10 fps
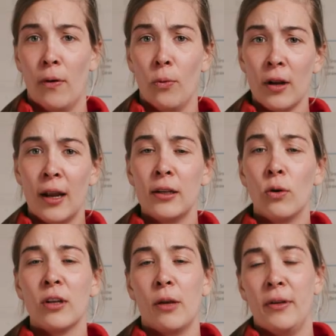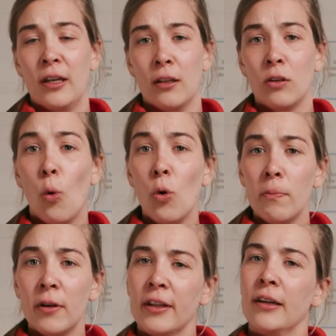is important to prevent
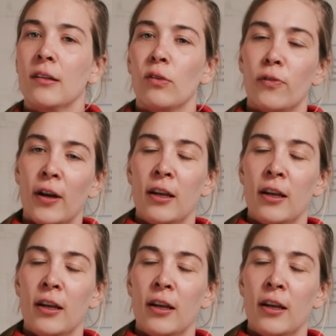contamination of the